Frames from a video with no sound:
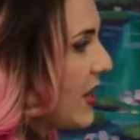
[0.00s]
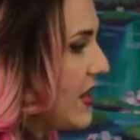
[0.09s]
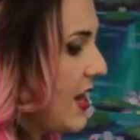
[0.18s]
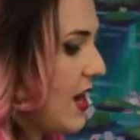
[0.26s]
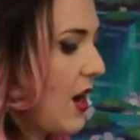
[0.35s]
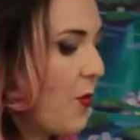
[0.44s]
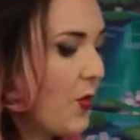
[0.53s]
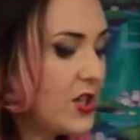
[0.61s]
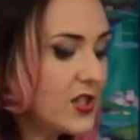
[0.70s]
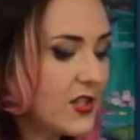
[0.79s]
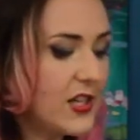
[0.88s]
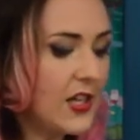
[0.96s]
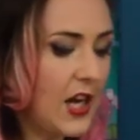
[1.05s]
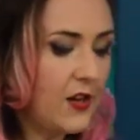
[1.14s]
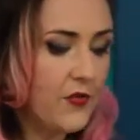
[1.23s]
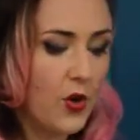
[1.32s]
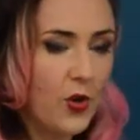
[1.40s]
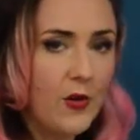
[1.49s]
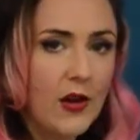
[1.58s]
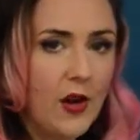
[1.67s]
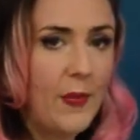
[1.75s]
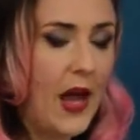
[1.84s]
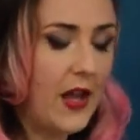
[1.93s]
there, and we're just going to kind of go around
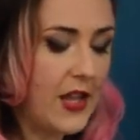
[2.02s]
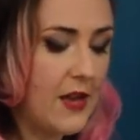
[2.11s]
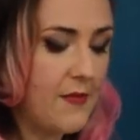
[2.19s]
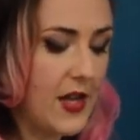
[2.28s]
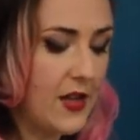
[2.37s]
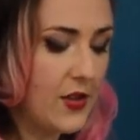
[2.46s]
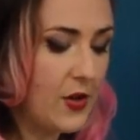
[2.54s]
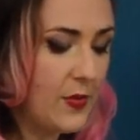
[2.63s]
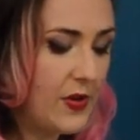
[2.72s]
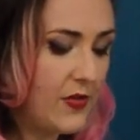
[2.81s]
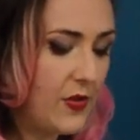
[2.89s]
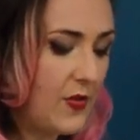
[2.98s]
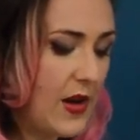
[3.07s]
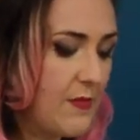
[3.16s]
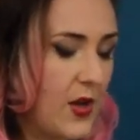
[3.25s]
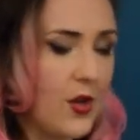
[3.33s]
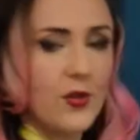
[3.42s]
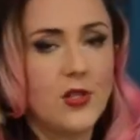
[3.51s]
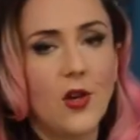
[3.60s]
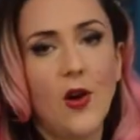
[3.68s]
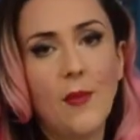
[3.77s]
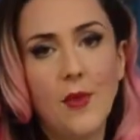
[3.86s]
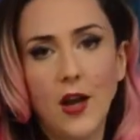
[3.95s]
our palette and make a little bit of a rainbow. So
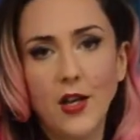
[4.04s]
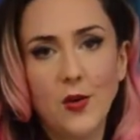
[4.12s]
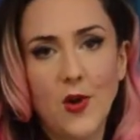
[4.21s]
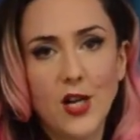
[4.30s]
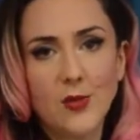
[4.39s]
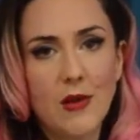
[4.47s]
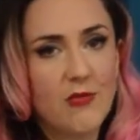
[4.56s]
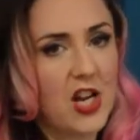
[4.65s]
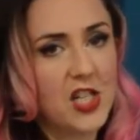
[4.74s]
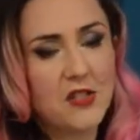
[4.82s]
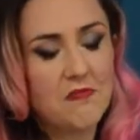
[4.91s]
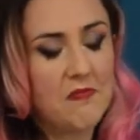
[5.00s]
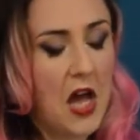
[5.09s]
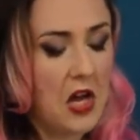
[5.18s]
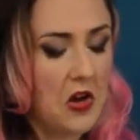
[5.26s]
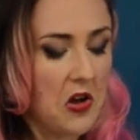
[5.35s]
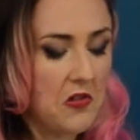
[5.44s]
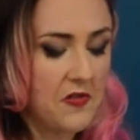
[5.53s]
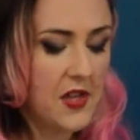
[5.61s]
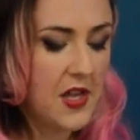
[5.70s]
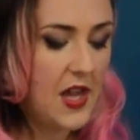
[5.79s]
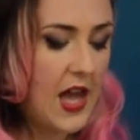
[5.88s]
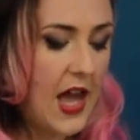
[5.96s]
I'm not going to wash my brush at all,
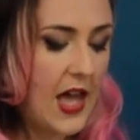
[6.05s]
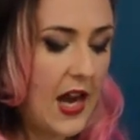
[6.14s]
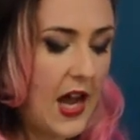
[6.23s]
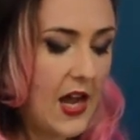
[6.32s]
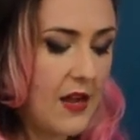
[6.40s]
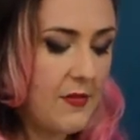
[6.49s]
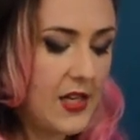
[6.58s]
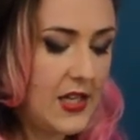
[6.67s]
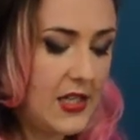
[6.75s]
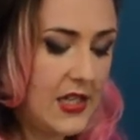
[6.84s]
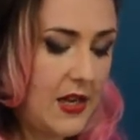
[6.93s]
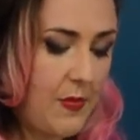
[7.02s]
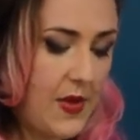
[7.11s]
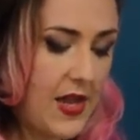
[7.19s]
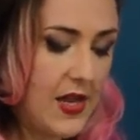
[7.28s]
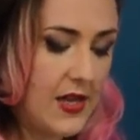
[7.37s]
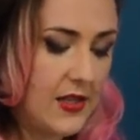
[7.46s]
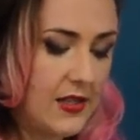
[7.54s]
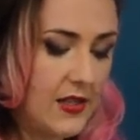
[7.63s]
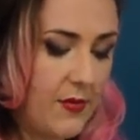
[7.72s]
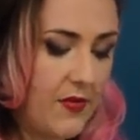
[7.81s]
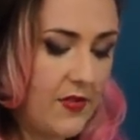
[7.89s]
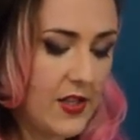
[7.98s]
and I'm going to dip in
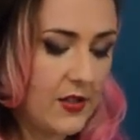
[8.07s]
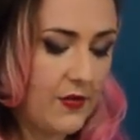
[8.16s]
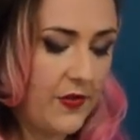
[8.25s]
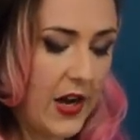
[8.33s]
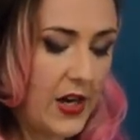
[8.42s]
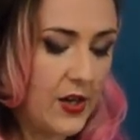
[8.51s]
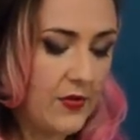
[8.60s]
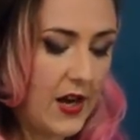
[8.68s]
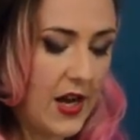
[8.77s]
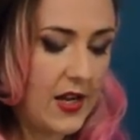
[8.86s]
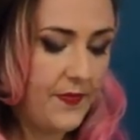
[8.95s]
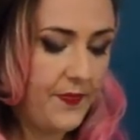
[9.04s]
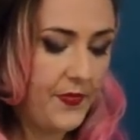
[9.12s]
some of this fire red